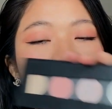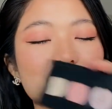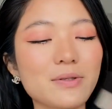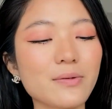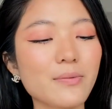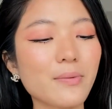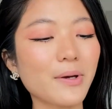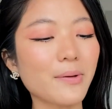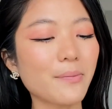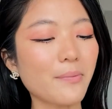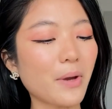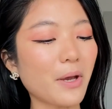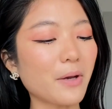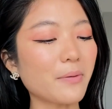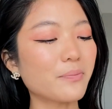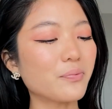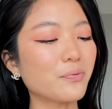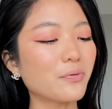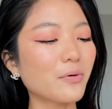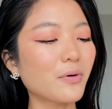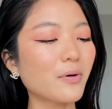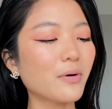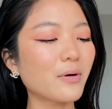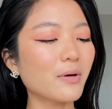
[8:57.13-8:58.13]
to my MAC
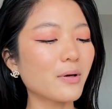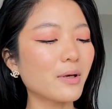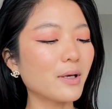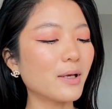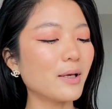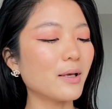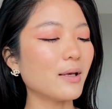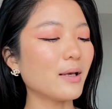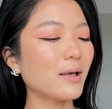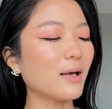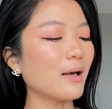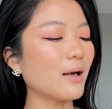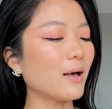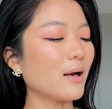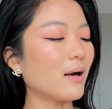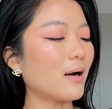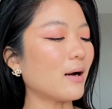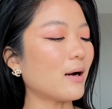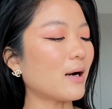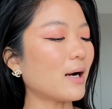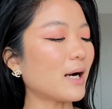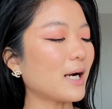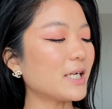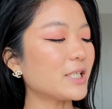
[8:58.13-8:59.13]
Pro
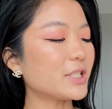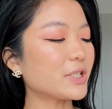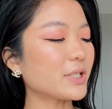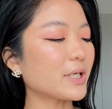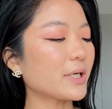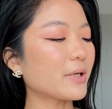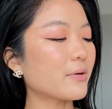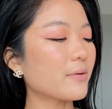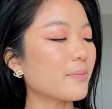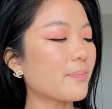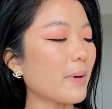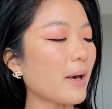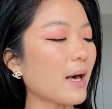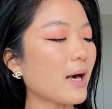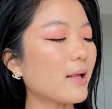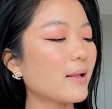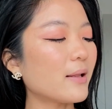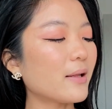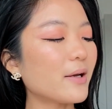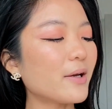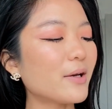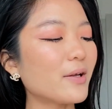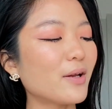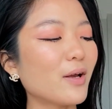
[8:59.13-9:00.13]
eyeshadow
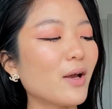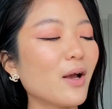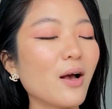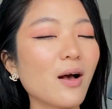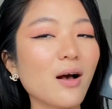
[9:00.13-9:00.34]
palette.